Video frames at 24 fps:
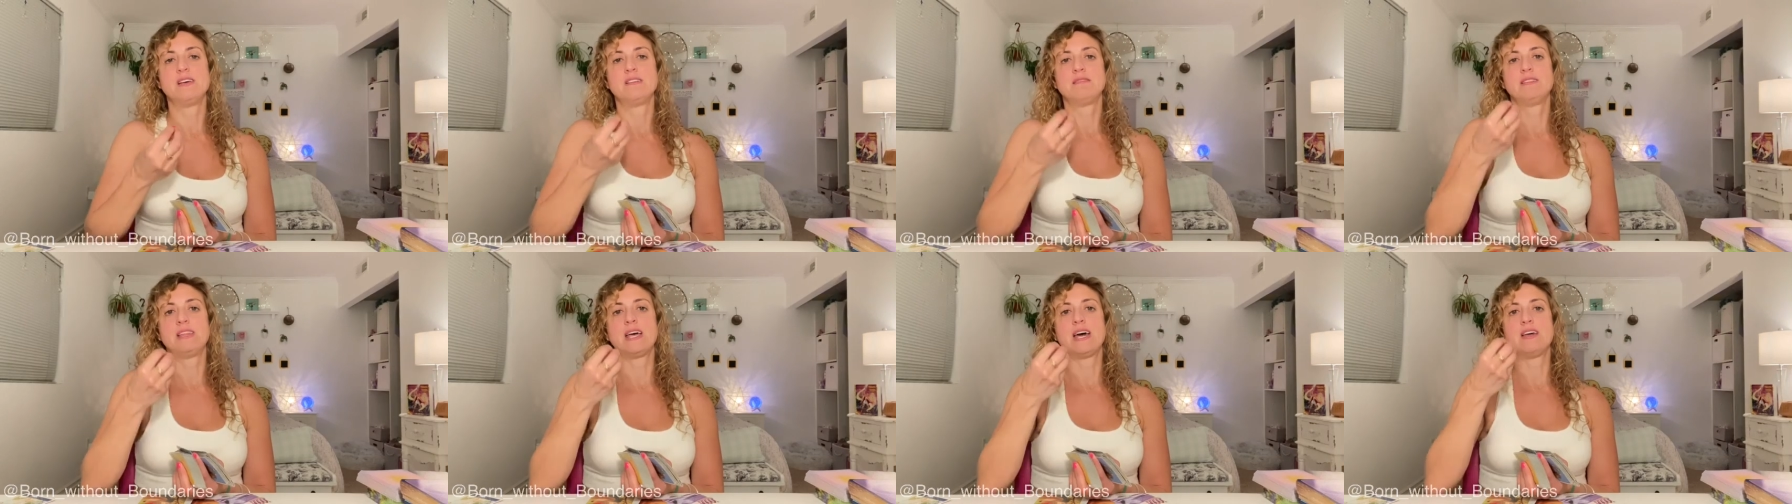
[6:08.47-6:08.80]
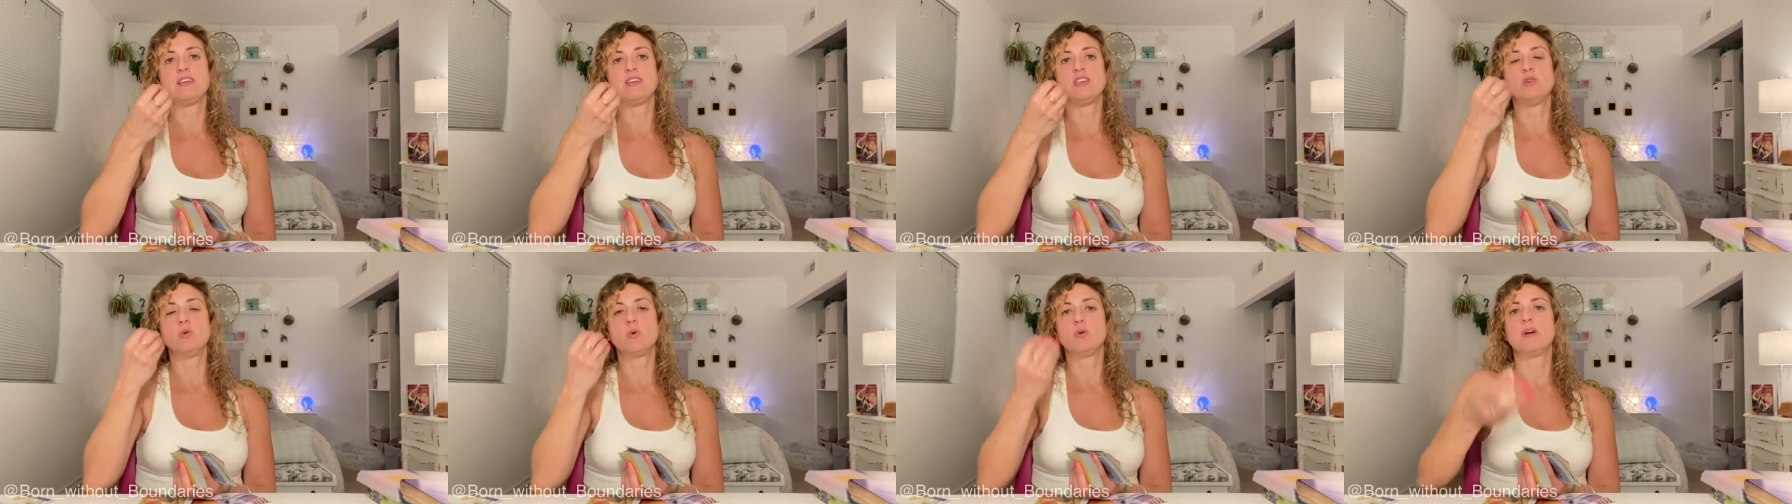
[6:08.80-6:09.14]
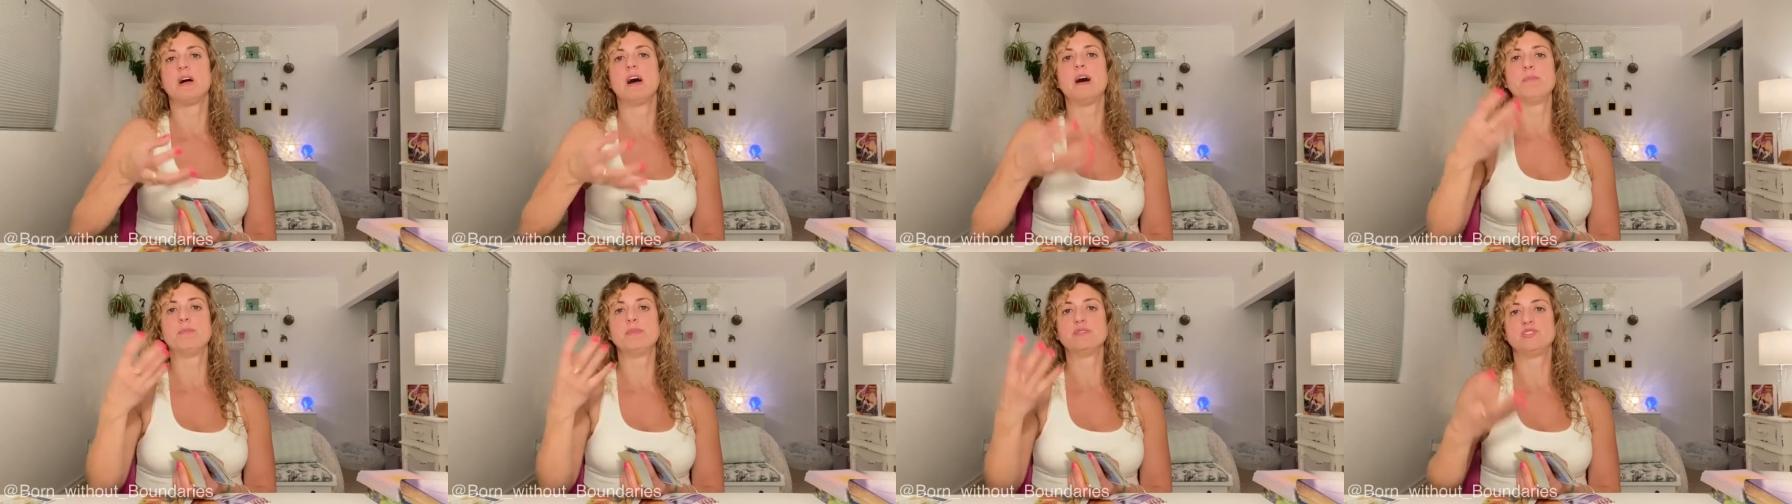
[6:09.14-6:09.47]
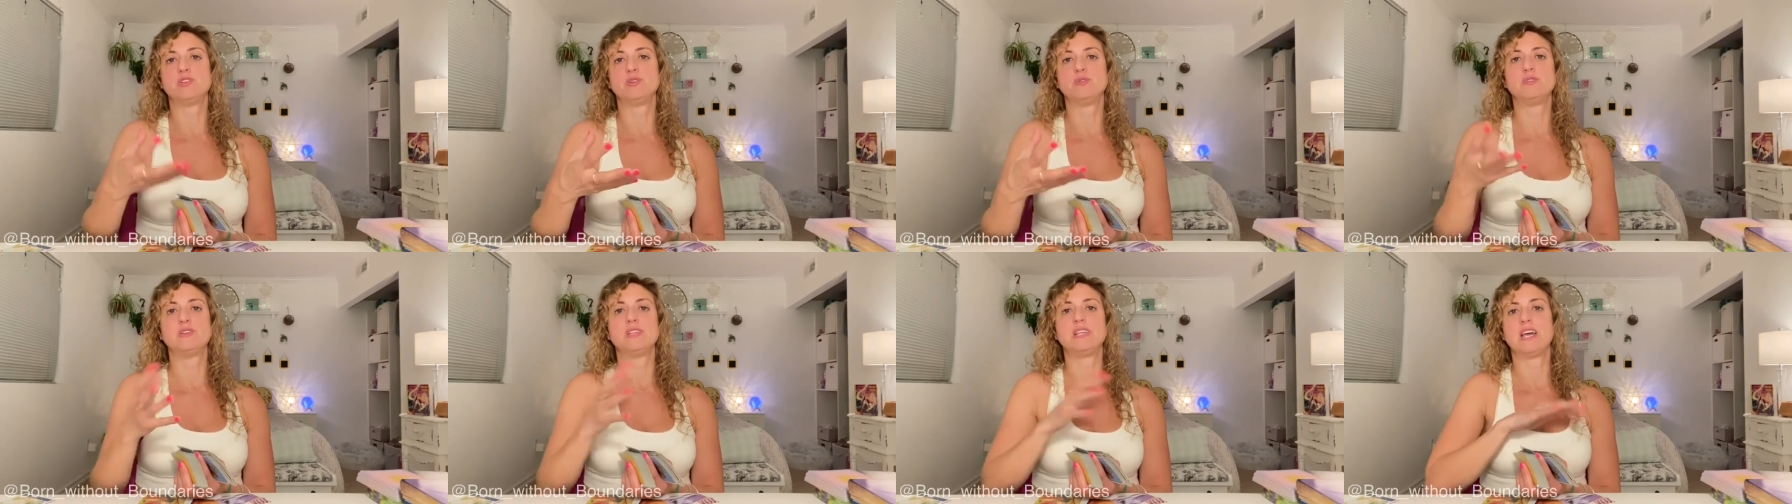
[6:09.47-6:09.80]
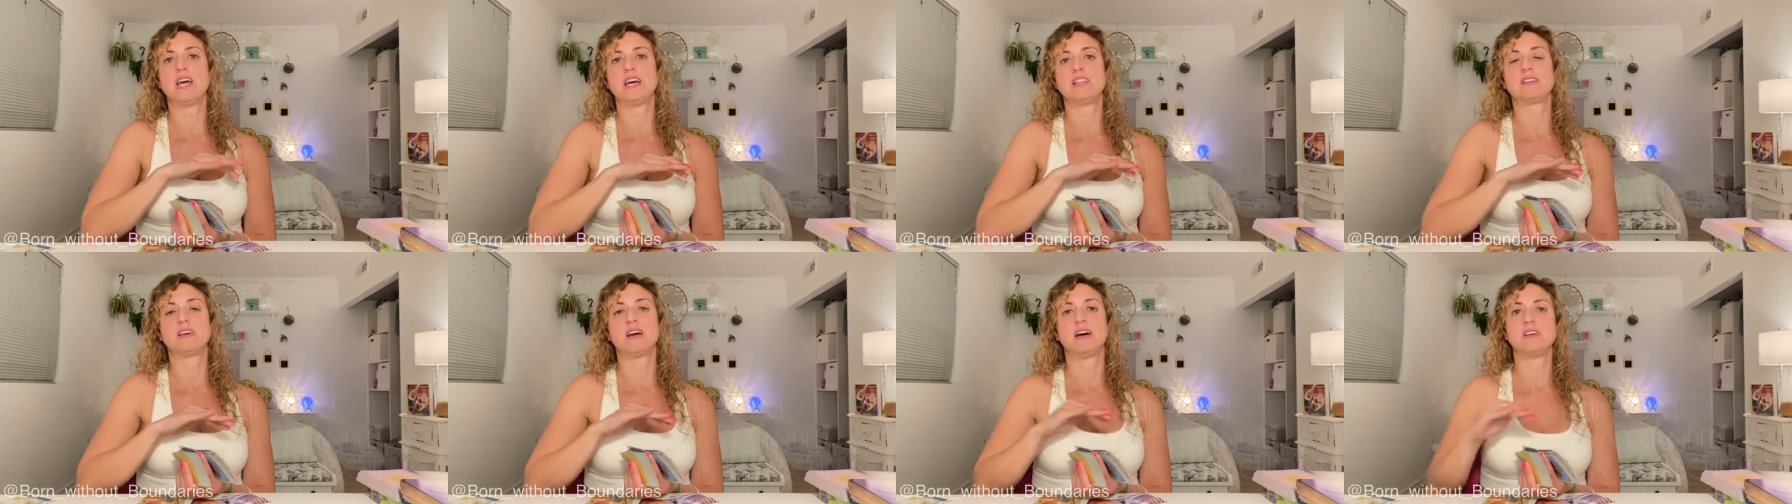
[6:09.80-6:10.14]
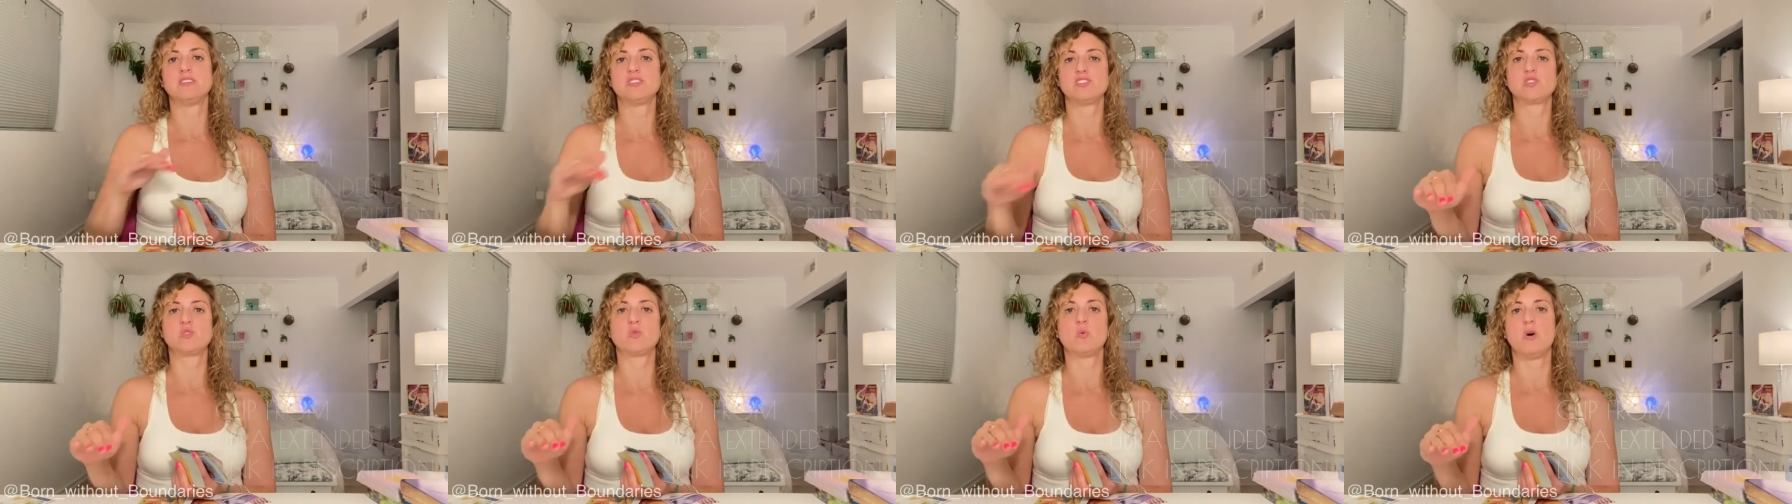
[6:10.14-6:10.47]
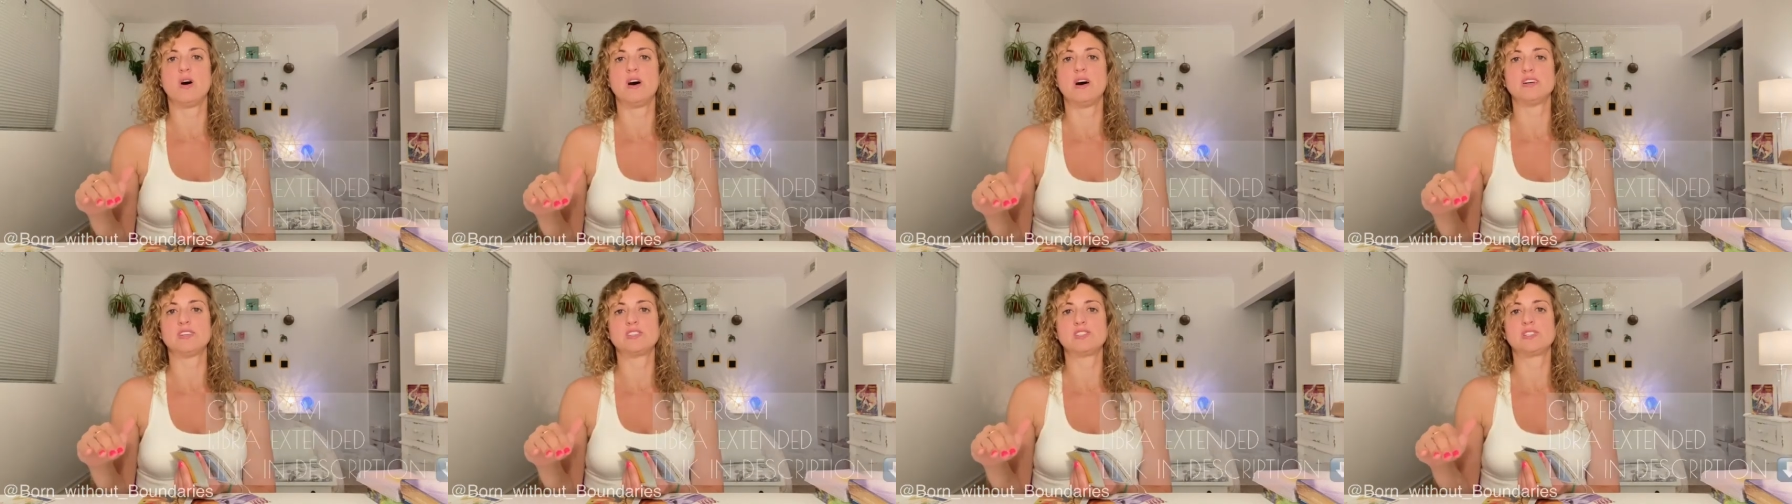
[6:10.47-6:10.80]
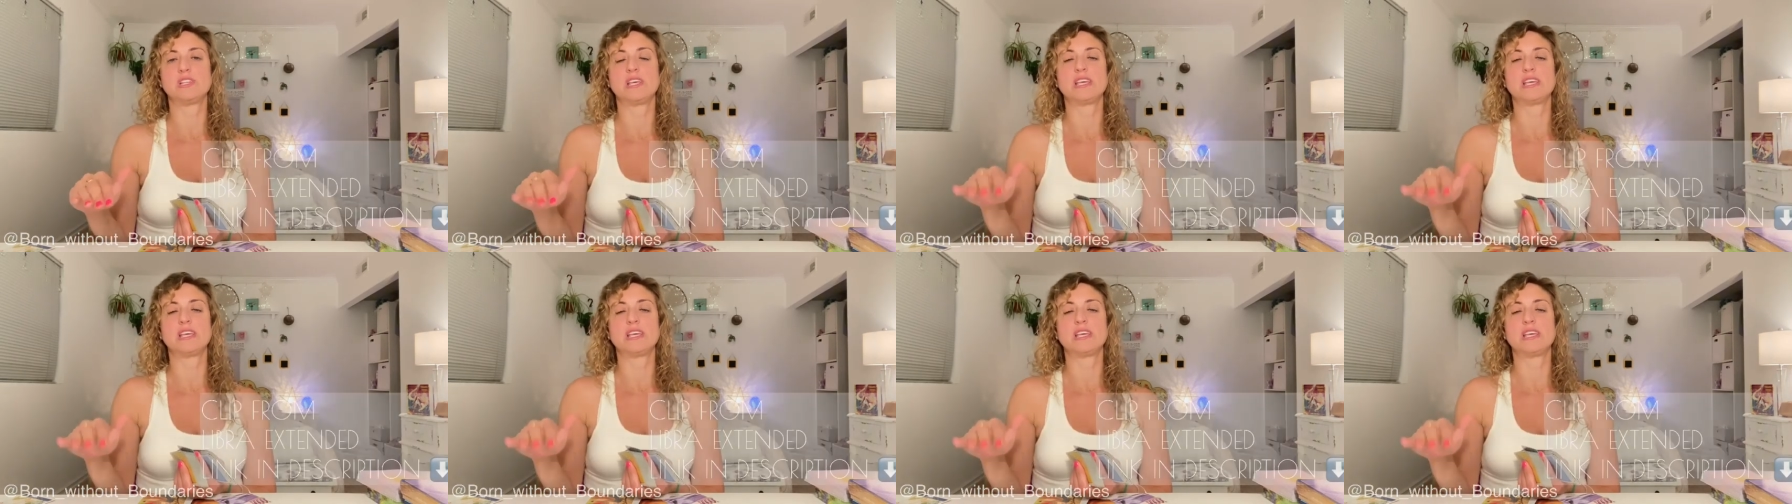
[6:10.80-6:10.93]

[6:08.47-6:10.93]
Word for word: that your opportunity had gotten squashed.